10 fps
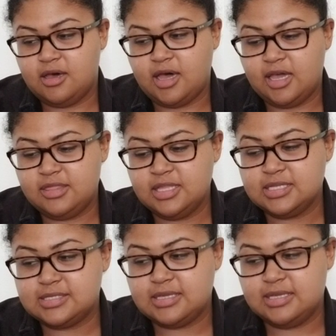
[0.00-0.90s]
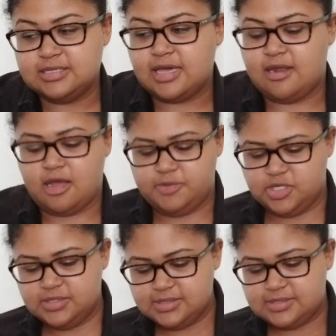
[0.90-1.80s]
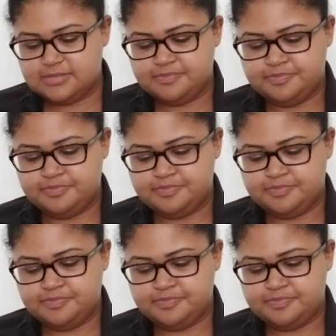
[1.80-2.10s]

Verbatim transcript: I think this king's got options.